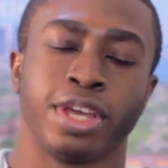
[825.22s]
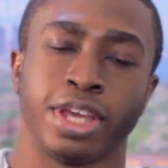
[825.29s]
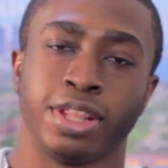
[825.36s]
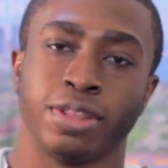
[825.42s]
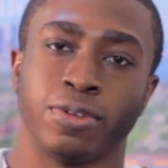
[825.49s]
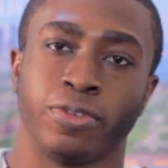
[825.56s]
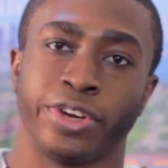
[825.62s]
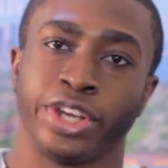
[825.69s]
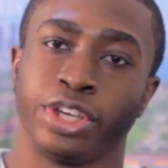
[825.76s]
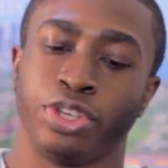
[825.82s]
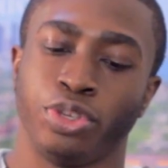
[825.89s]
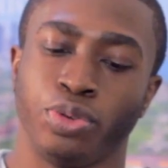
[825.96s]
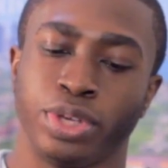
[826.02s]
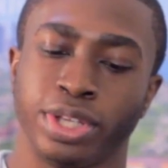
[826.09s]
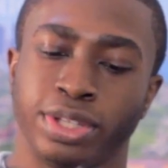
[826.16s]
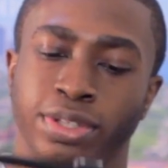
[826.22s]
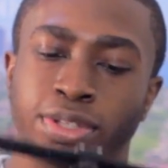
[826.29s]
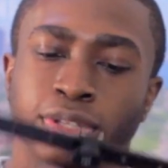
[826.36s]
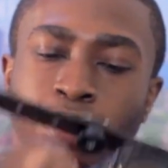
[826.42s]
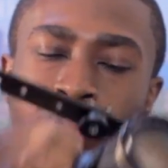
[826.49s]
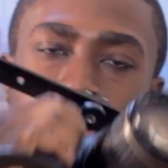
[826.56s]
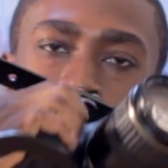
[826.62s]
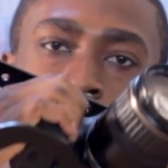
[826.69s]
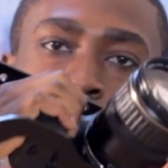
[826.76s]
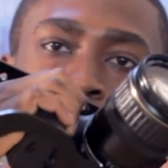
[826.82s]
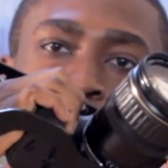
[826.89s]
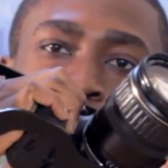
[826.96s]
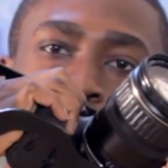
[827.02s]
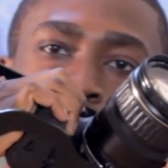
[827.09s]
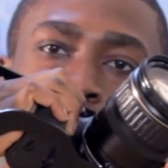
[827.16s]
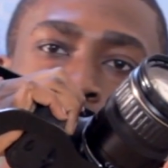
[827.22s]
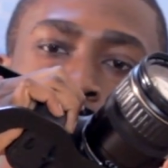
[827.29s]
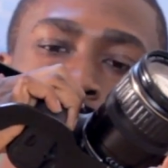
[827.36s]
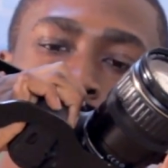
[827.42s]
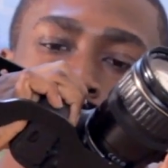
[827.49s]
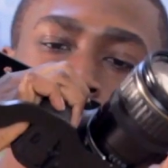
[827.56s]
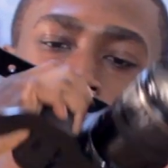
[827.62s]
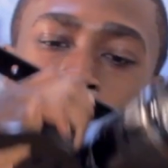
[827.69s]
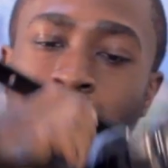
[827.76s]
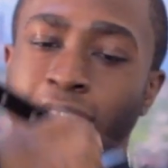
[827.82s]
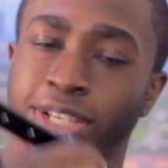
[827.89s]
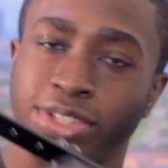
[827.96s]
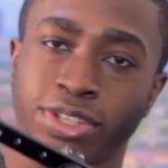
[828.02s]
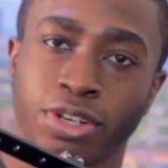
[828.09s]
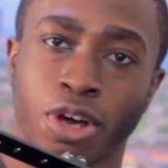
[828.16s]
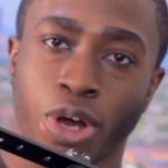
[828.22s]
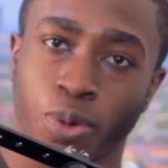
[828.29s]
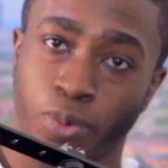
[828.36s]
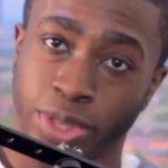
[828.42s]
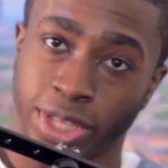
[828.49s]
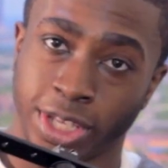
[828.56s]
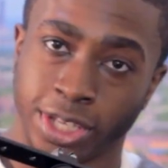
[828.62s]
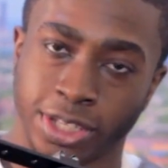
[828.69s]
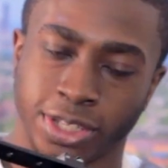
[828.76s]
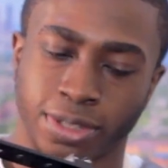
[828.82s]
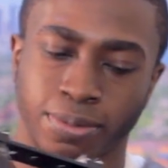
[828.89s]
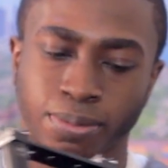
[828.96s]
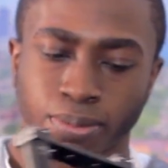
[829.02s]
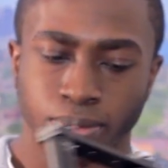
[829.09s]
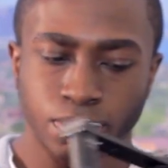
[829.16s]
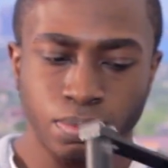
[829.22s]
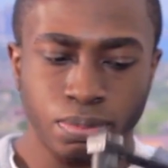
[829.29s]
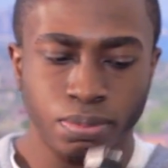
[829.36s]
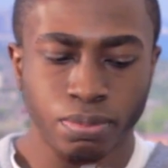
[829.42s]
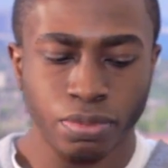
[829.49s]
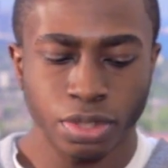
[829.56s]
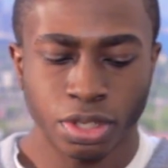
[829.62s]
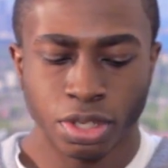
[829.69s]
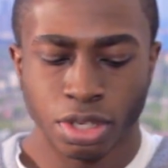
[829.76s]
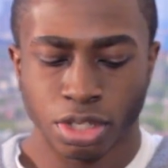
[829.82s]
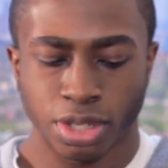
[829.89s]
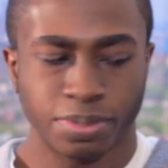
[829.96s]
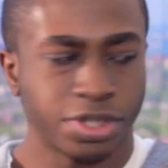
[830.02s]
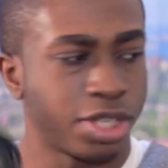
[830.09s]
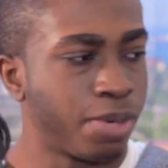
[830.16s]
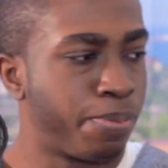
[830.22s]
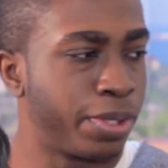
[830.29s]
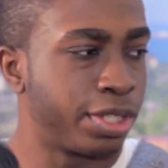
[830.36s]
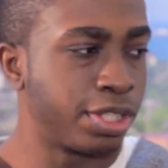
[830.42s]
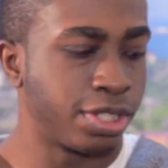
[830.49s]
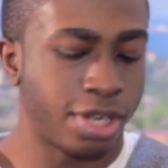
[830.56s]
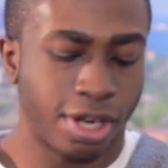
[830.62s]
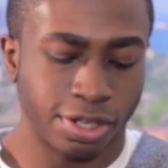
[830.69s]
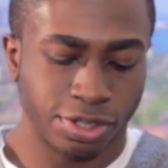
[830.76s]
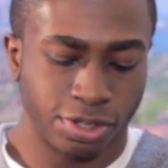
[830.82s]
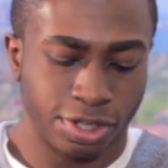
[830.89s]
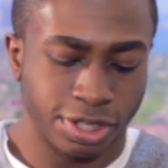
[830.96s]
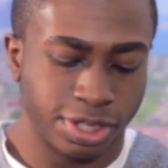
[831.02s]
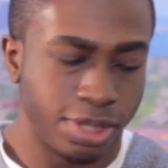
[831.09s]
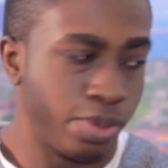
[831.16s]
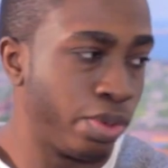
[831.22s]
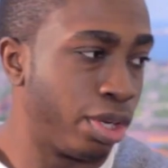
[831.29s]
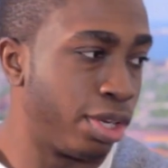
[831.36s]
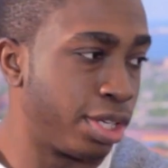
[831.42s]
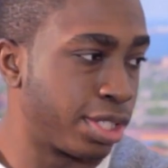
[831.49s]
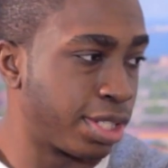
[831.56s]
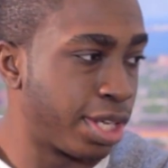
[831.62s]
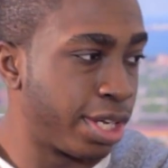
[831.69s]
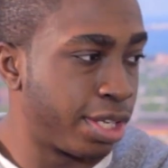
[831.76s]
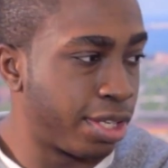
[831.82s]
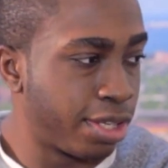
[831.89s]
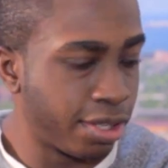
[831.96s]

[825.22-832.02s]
in the rig, you can reach the battery and the SD card with ease. So I'm just going to put this on so you can see what it looks like.